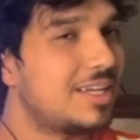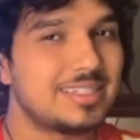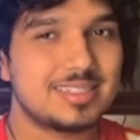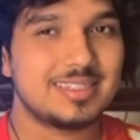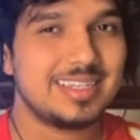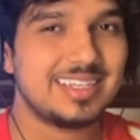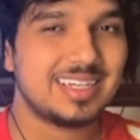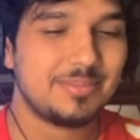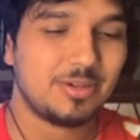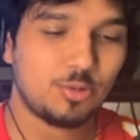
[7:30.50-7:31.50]
sneaking
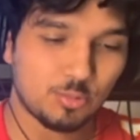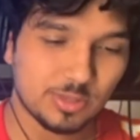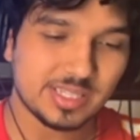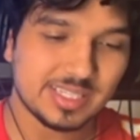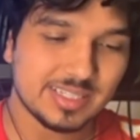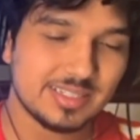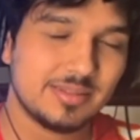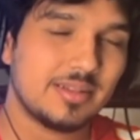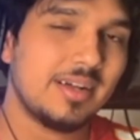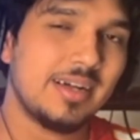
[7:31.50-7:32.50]
up, really good.
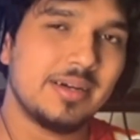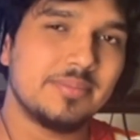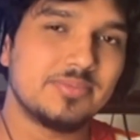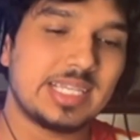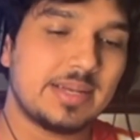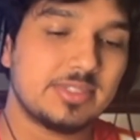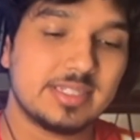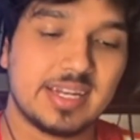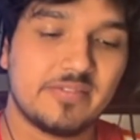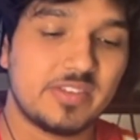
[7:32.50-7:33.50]
Damn
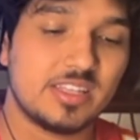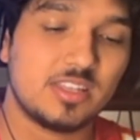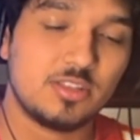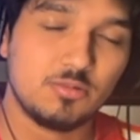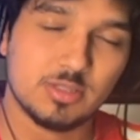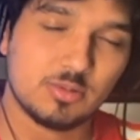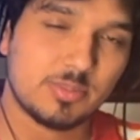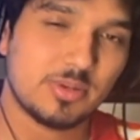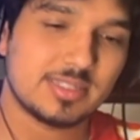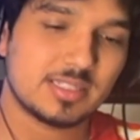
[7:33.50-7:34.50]
did get fifth with
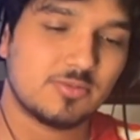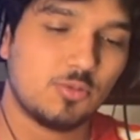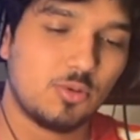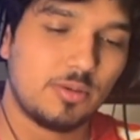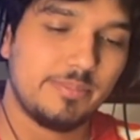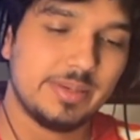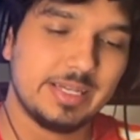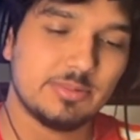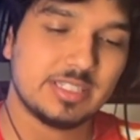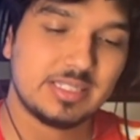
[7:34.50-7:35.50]
3.64, but it was